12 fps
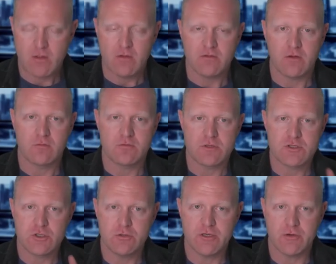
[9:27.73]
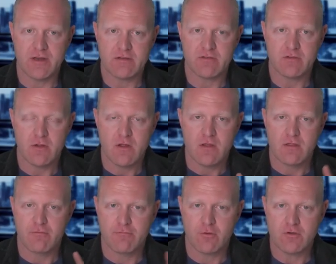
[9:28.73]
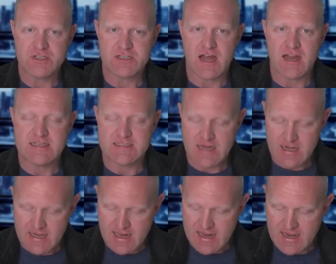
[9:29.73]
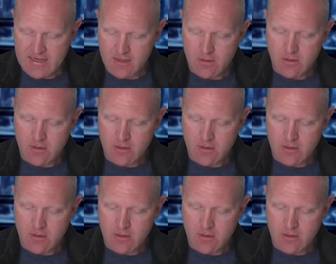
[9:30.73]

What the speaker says: So 2 units. The first side, side A,